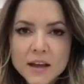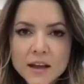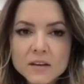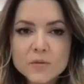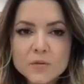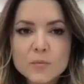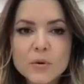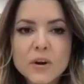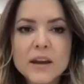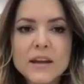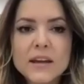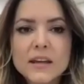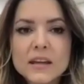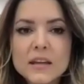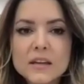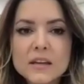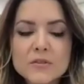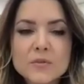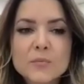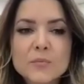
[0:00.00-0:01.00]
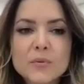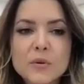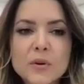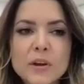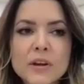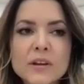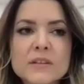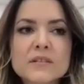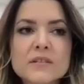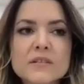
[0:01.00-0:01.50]
your break-even
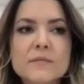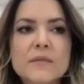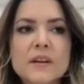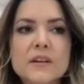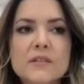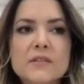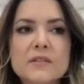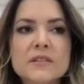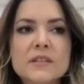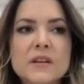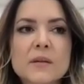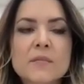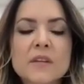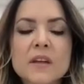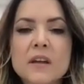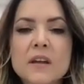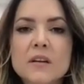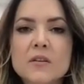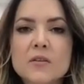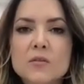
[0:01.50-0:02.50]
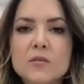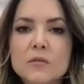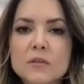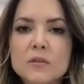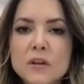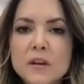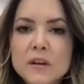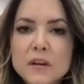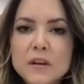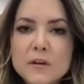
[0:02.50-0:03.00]
point, there is something
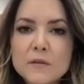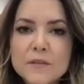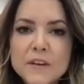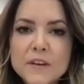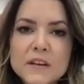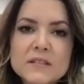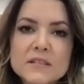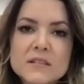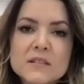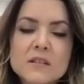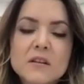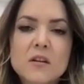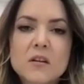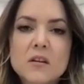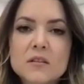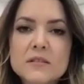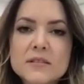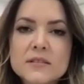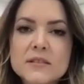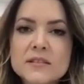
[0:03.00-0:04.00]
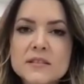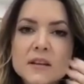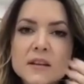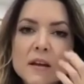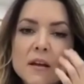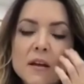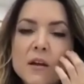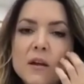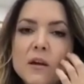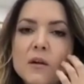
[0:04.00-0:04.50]
called fixed costs,
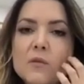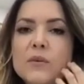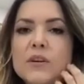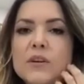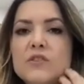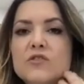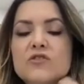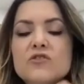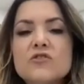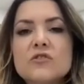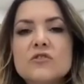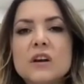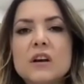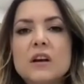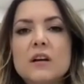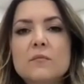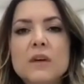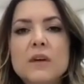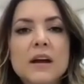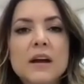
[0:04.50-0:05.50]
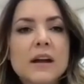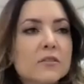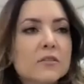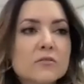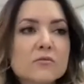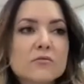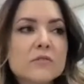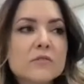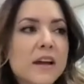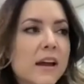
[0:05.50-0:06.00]
which I
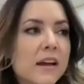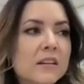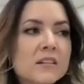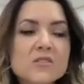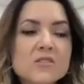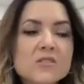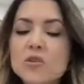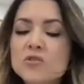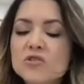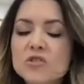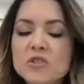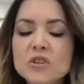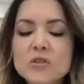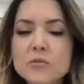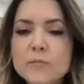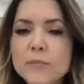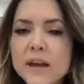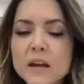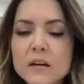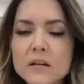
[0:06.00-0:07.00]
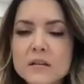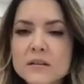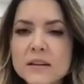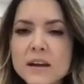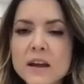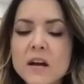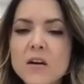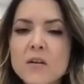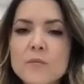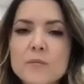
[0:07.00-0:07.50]
talk to you about it
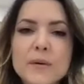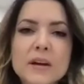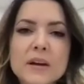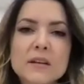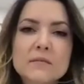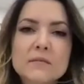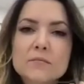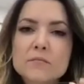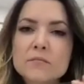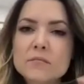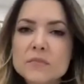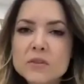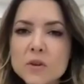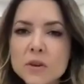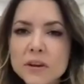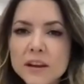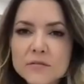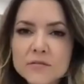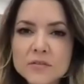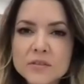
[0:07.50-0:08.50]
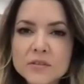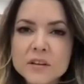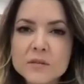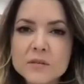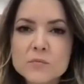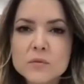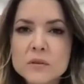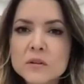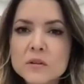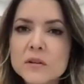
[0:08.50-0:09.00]
now, but not everything
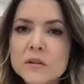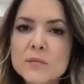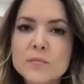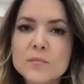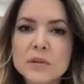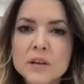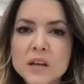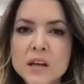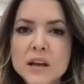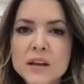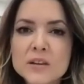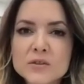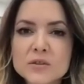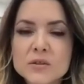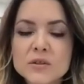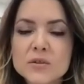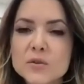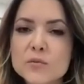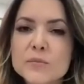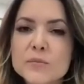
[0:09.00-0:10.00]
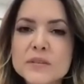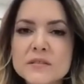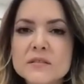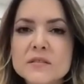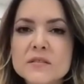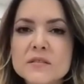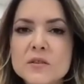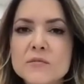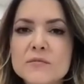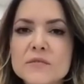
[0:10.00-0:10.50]
will apply to your
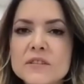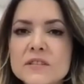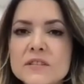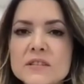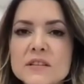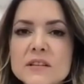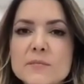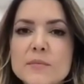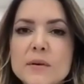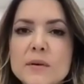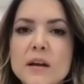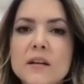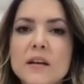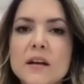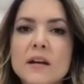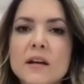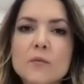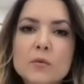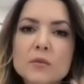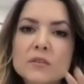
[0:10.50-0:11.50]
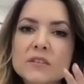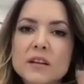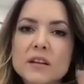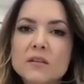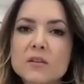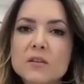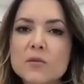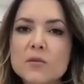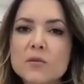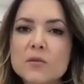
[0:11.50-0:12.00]
business, obviously, but I will tell
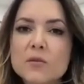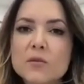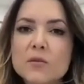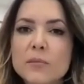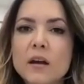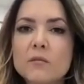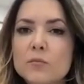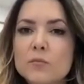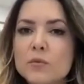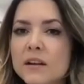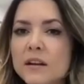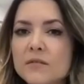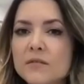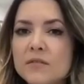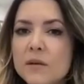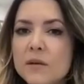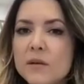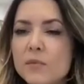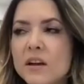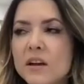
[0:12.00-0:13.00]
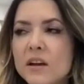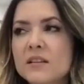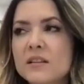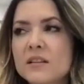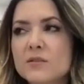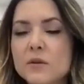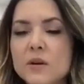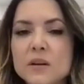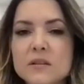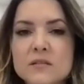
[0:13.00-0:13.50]
you about whatever
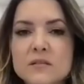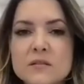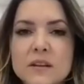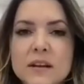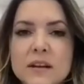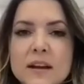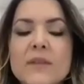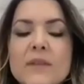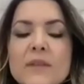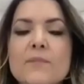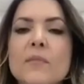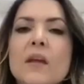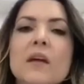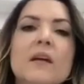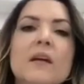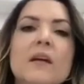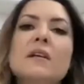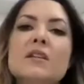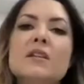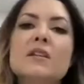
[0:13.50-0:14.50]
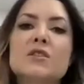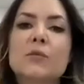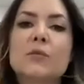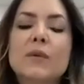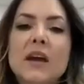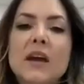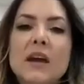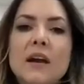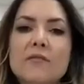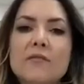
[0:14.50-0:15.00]
applies to us, okay?
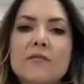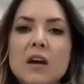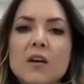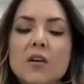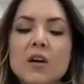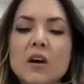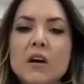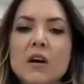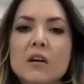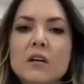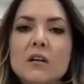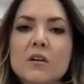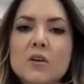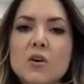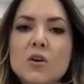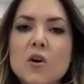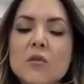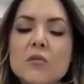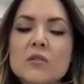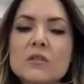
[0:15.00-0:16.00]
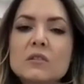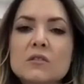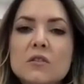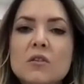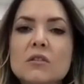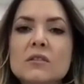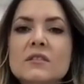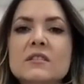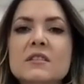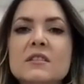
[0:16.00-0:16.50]
So we have our
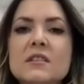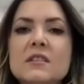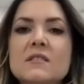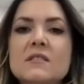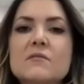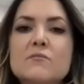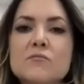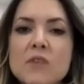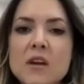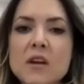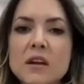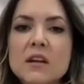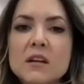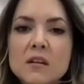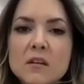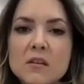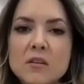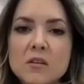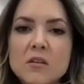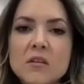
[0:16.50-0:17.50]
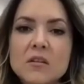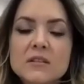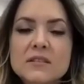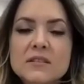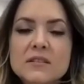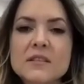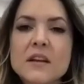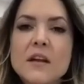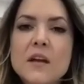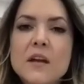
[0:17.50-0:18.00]
constant running
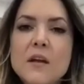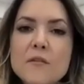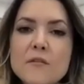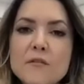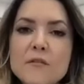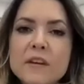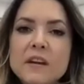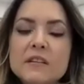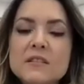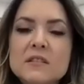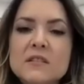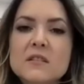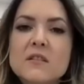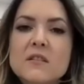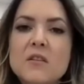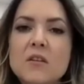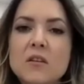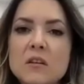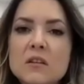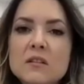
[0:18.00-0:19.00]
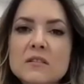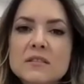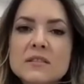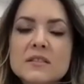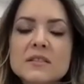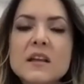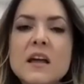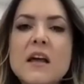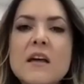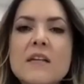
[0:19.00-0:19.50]
costs, fixed
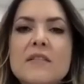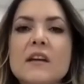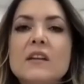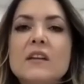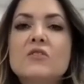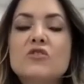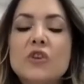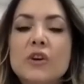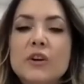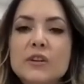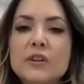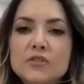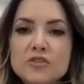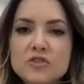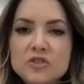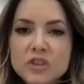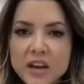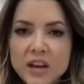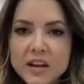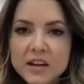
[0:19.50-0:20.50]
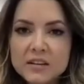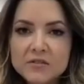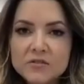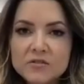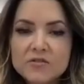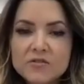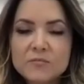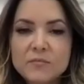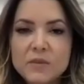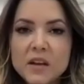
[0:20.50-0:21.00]
costs that don't
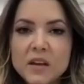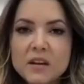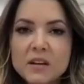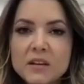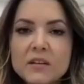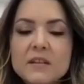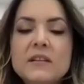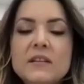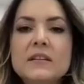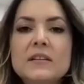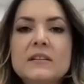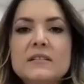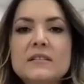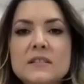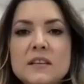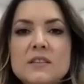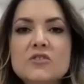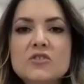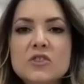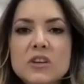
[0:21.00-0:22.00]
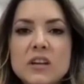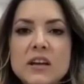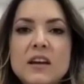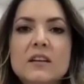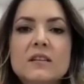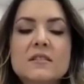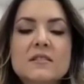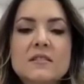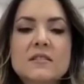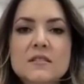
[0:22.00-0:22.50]
change, yeah? Such
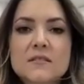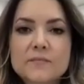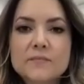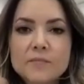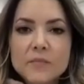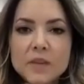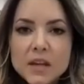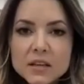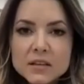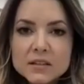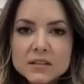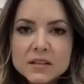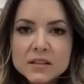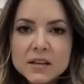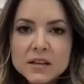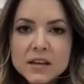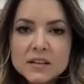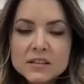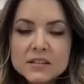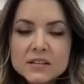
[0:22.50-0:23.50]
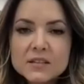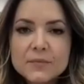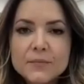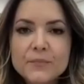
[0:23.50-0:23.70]
as internet,